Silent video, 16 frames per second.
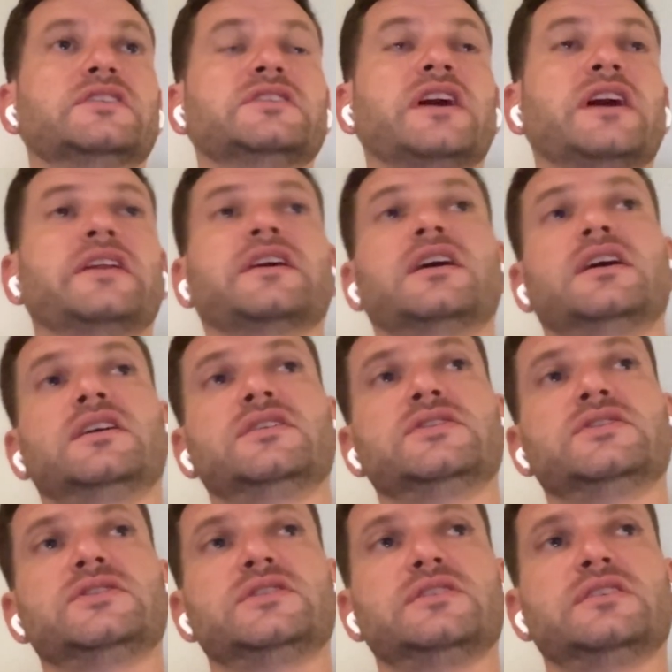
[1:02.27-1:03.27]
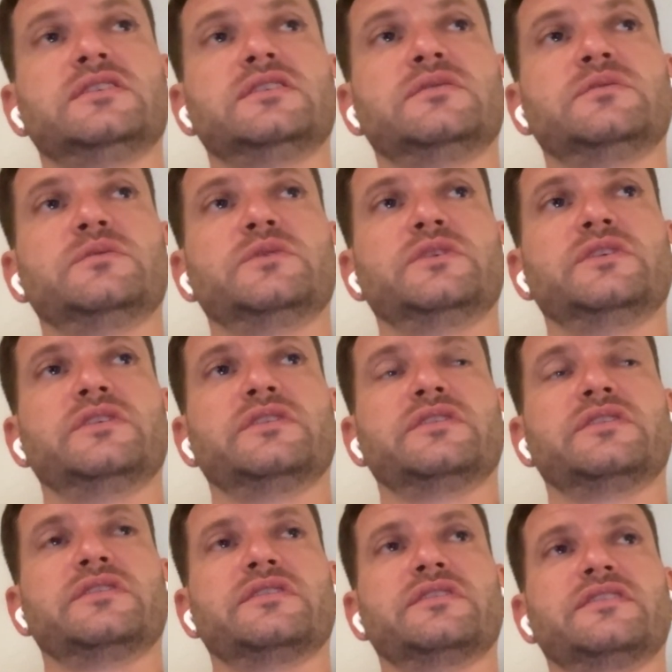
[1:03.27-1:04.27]
not the case
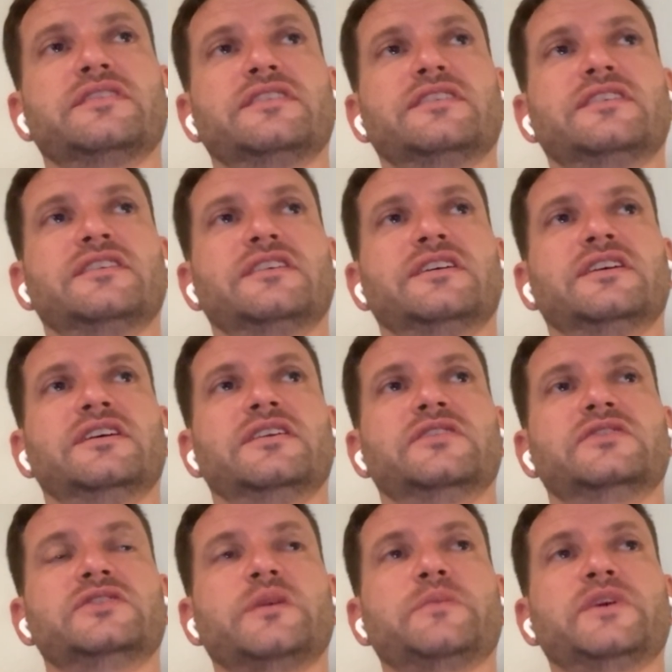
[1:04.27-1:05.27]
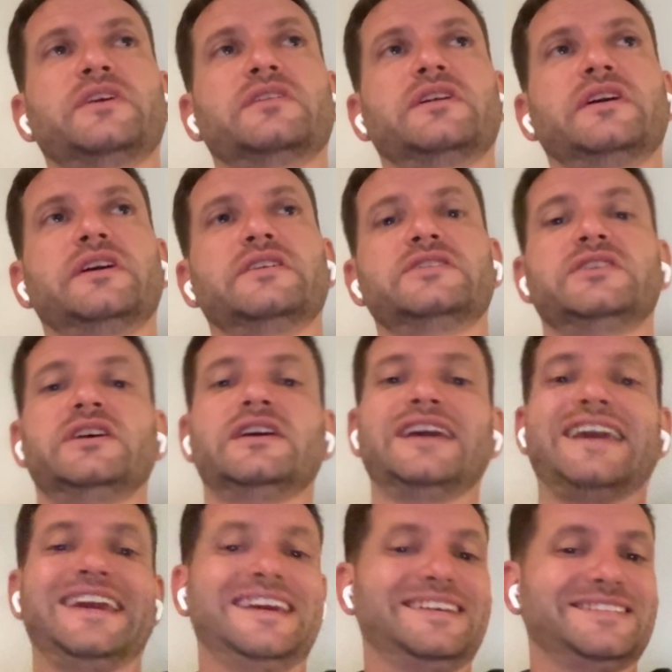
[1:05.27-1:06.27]
with something like, say,
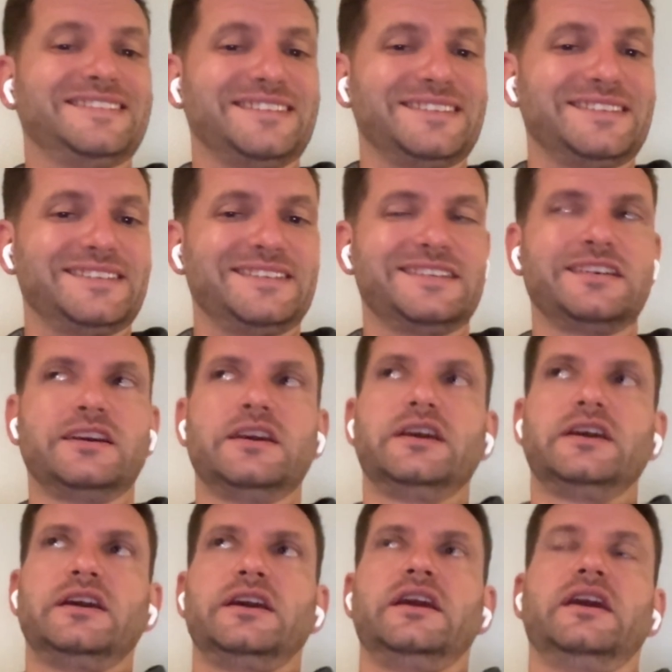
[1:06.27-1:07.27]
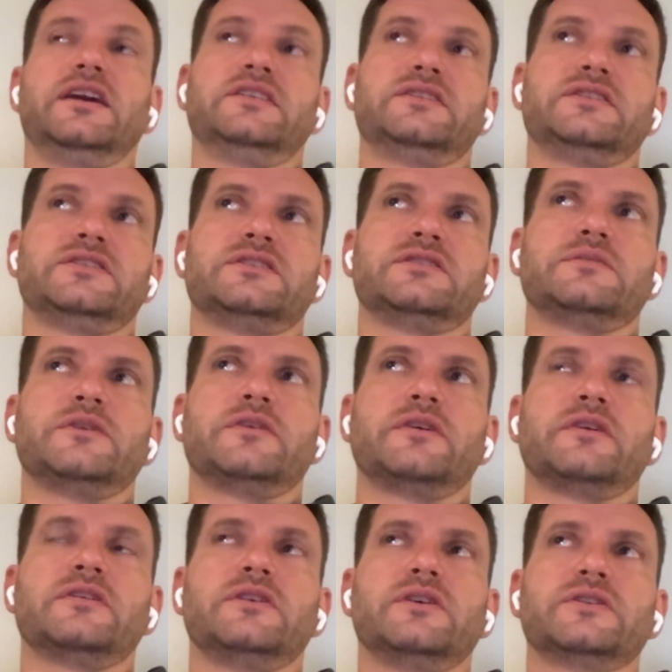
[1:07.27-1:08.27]
ANSYS. ANSYS has been around
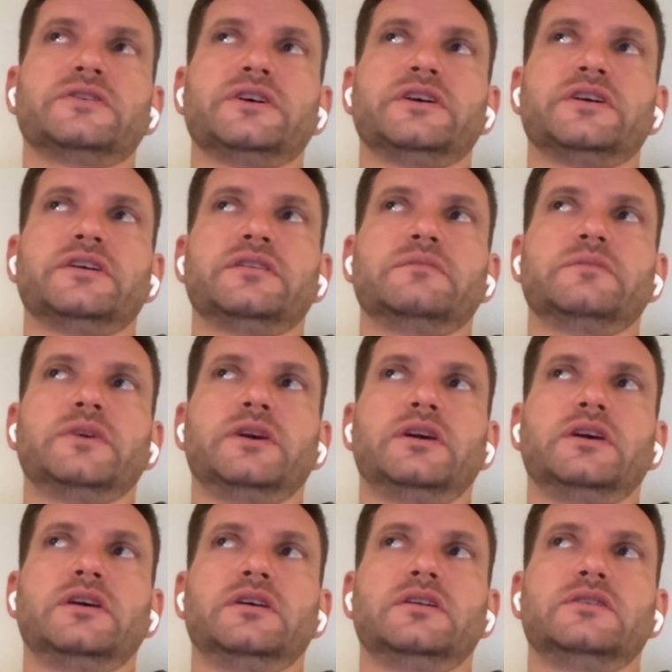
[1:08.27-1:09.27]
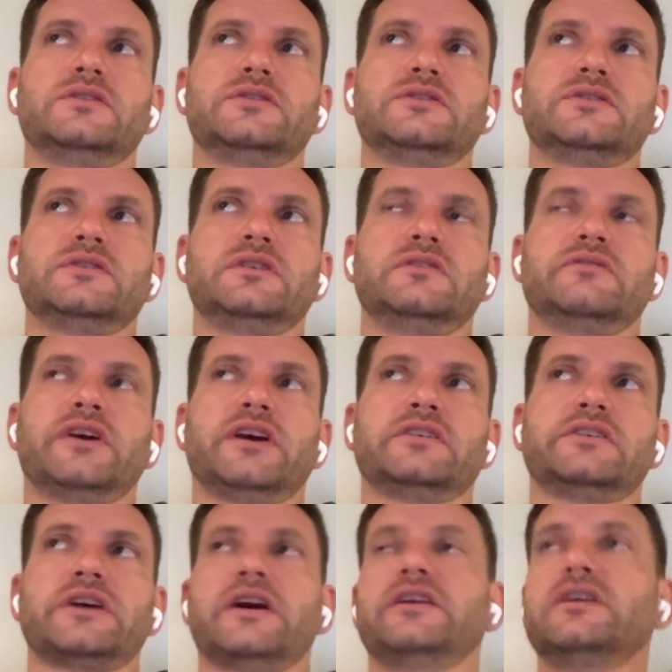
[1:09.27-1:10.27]
a long time, and in fact,
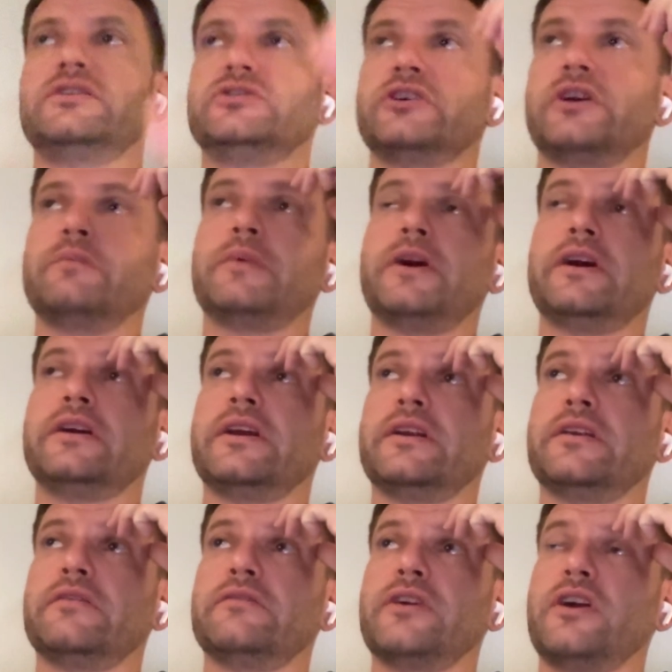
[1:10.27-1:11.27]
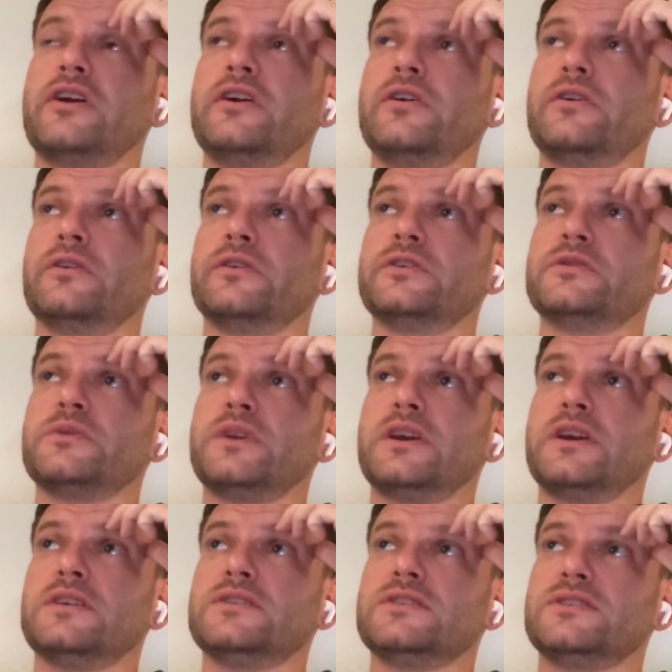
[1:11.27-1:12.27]
I didn't jump on the very earliest with
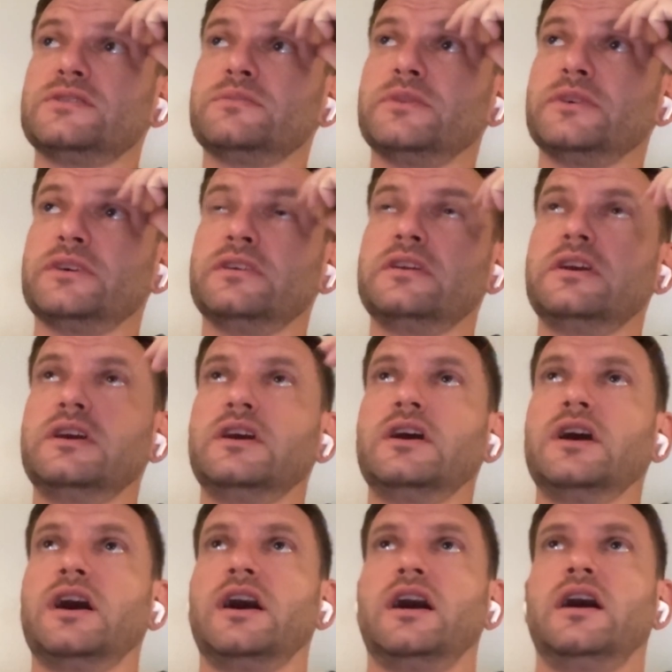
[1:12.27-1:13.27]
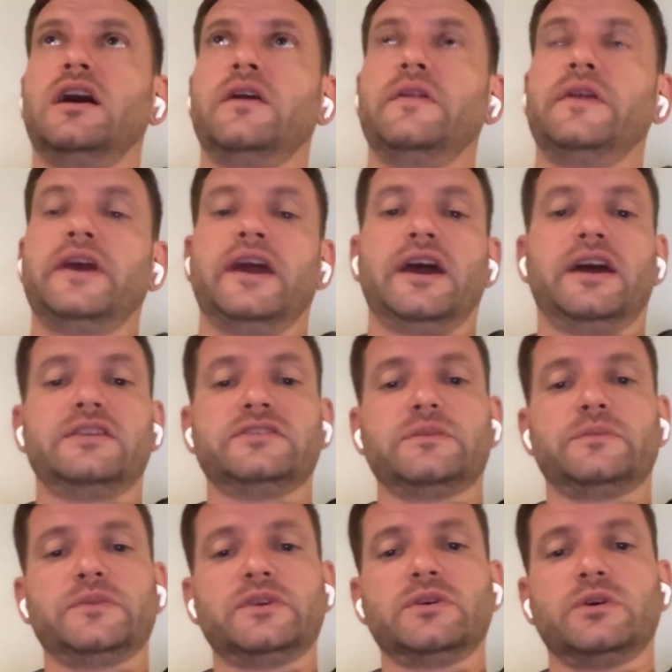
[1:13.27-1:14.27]
ANSYS, but they had
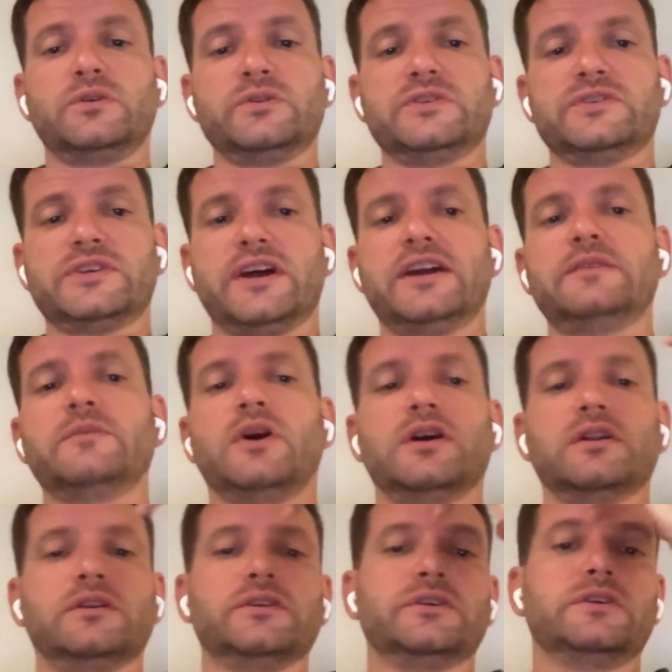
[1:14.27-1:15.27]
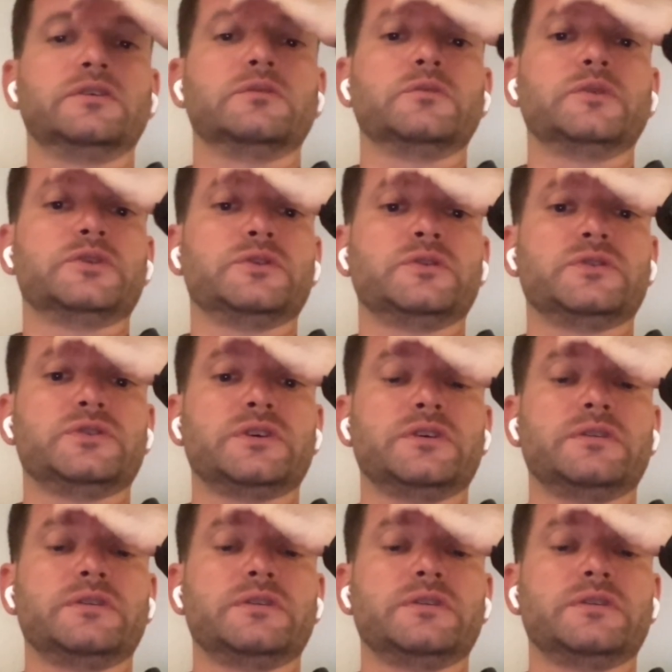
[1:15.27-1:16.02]
something called Design Modeler, which was